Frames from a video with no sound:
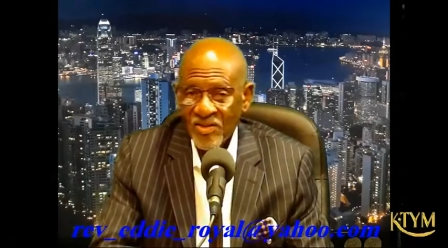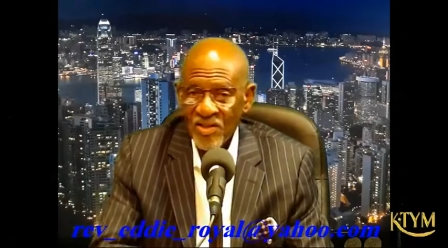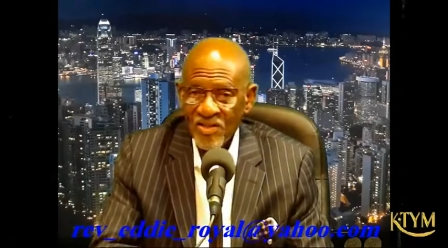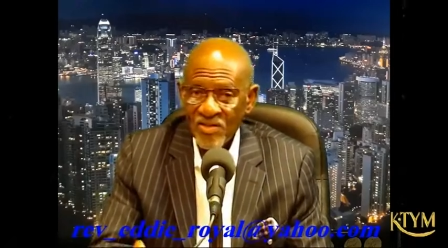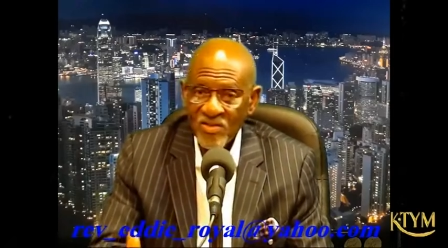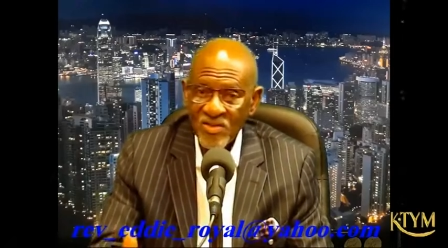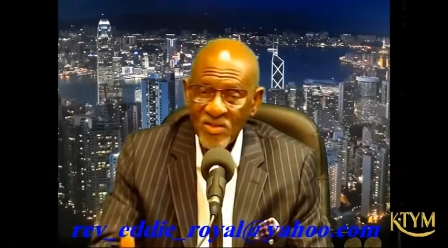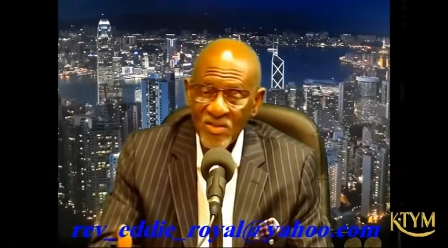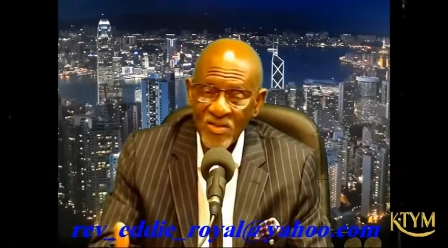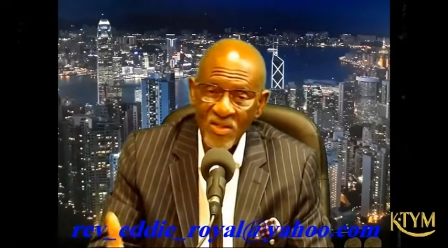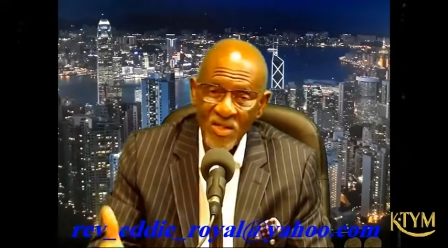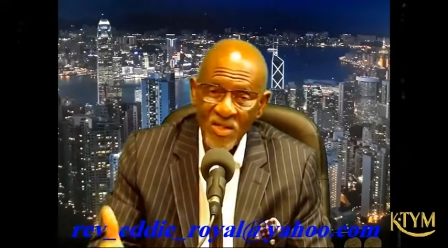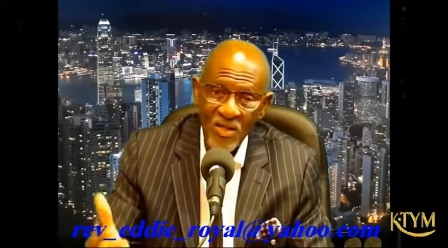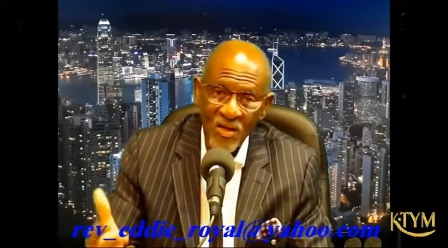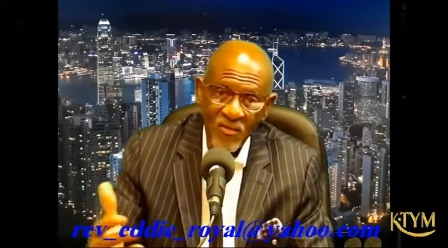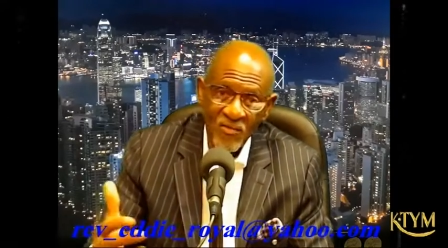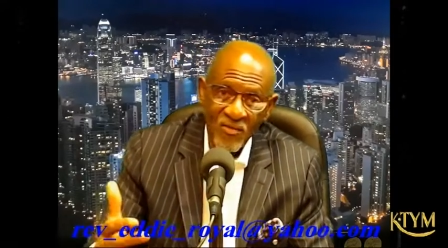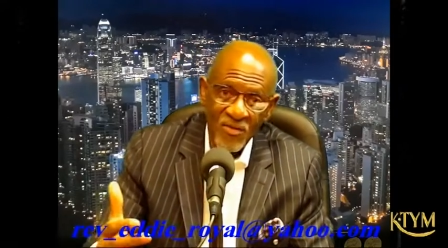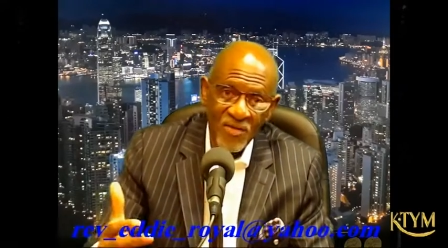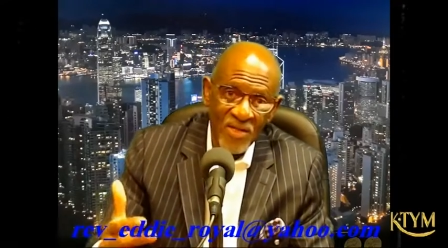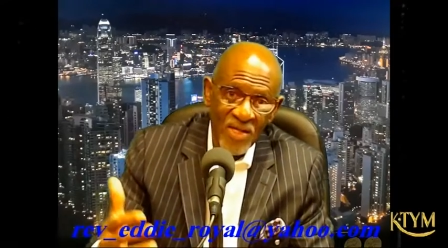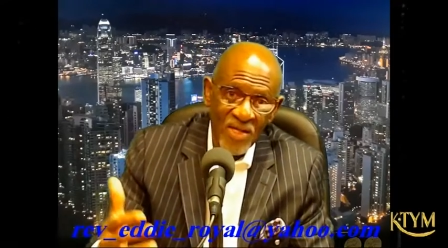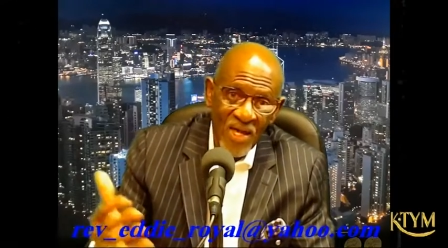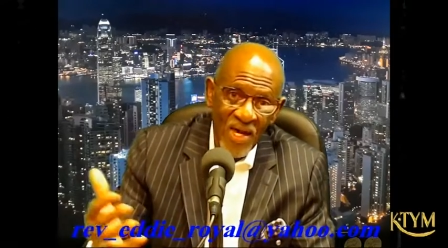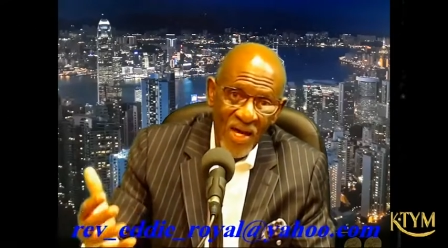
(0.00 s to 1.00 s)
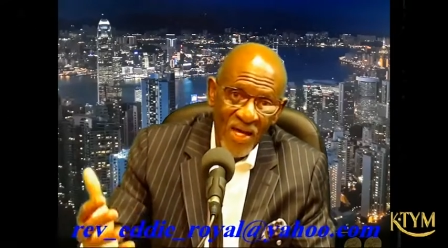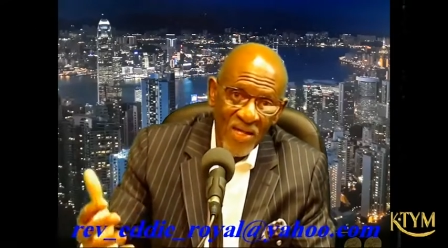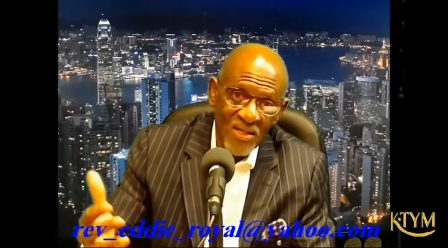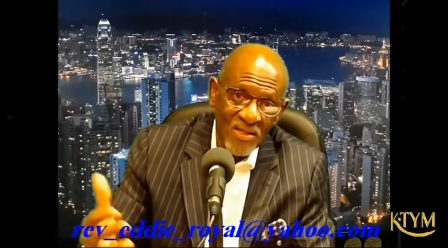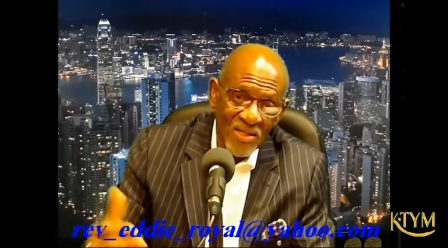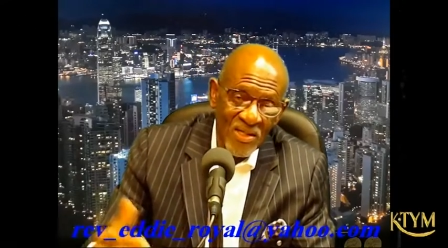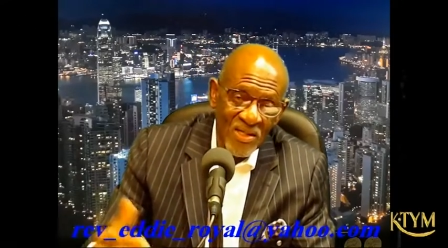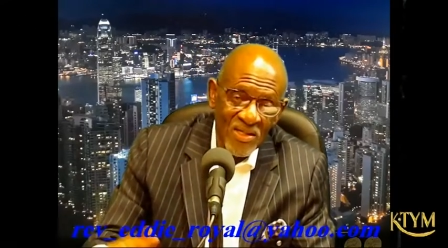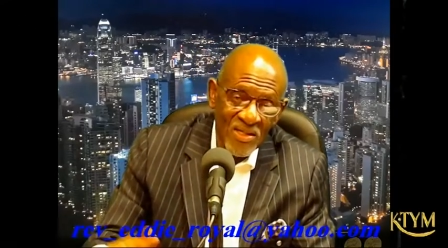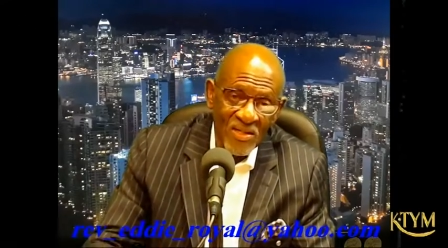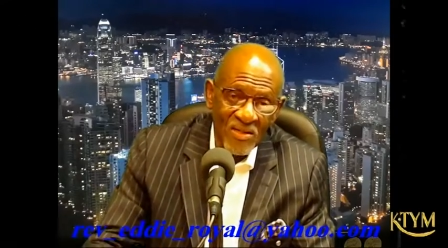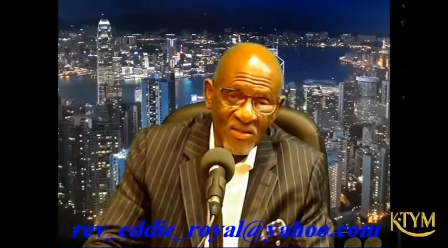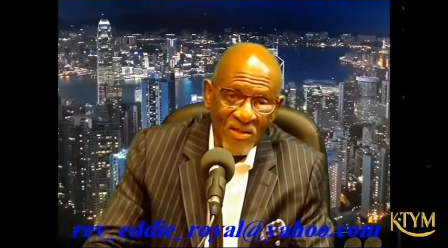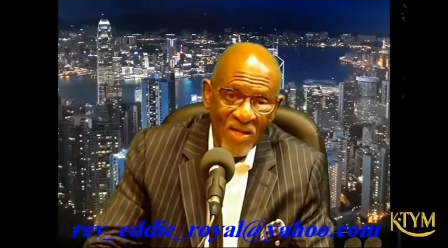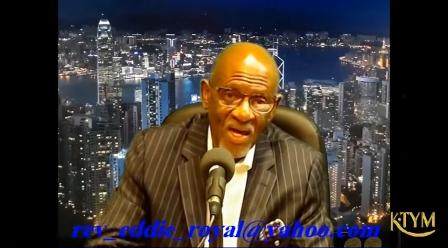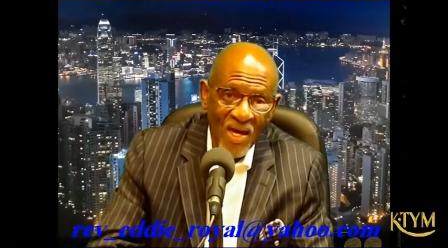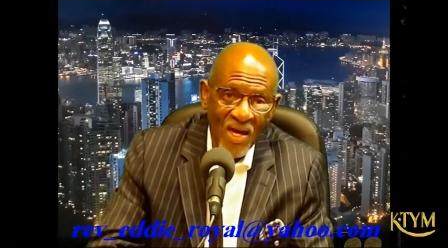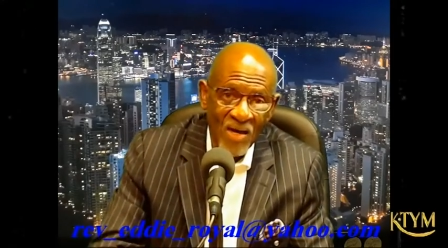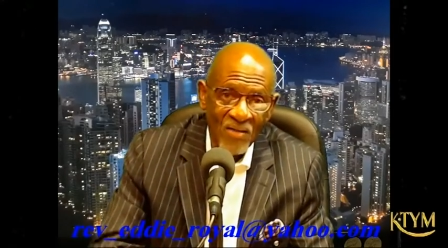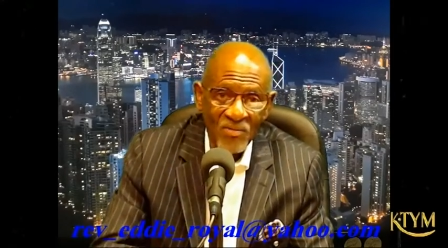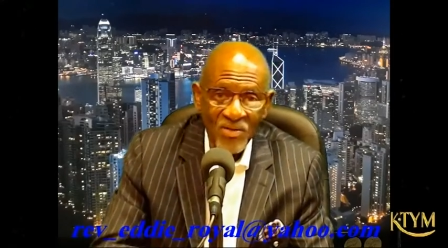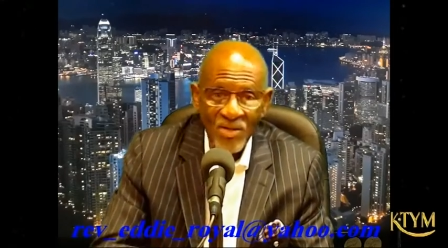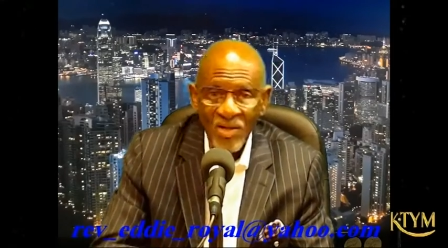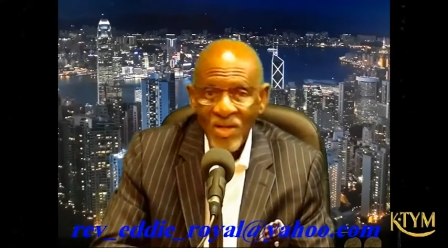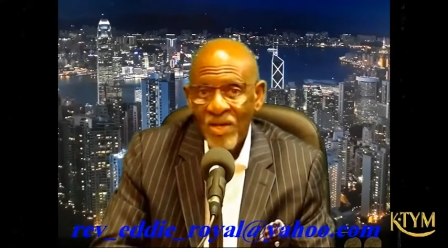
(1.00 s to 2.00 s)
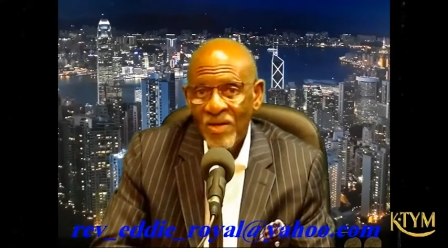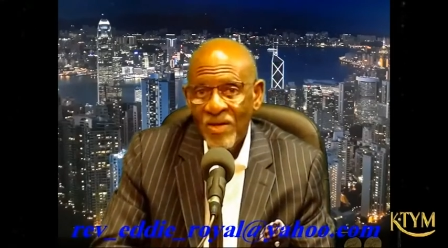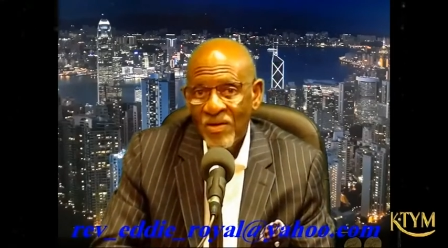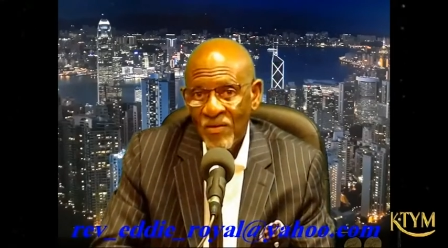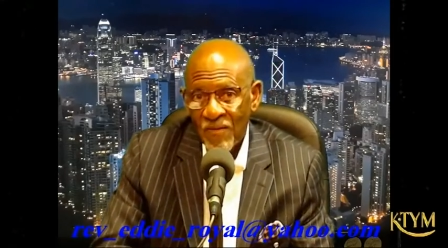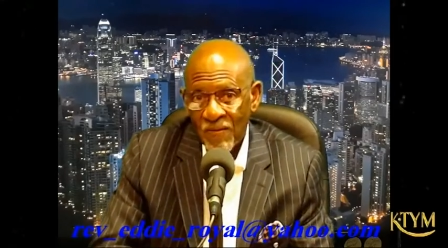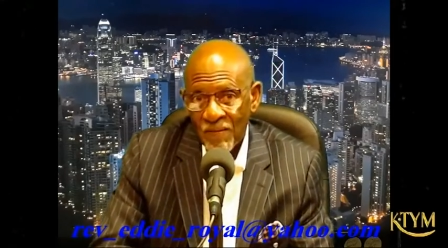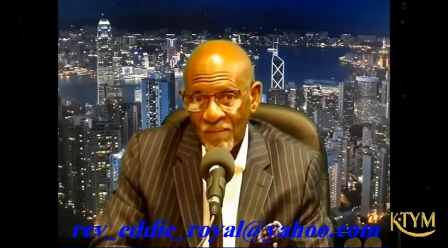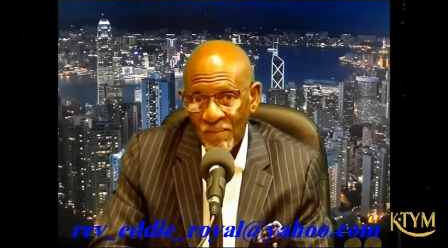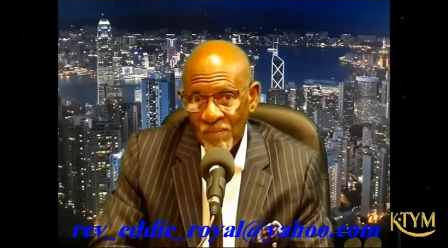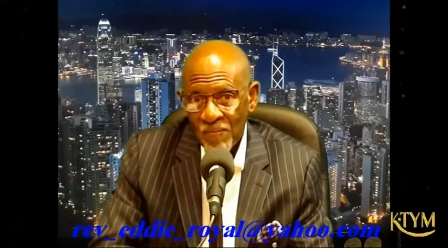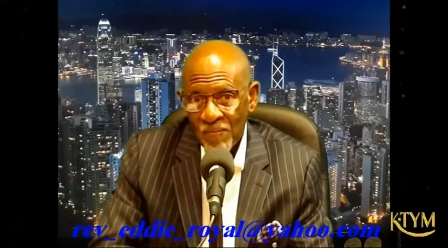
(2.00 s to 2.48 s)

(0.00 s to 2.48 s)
I said the other day, I needed to have a letter.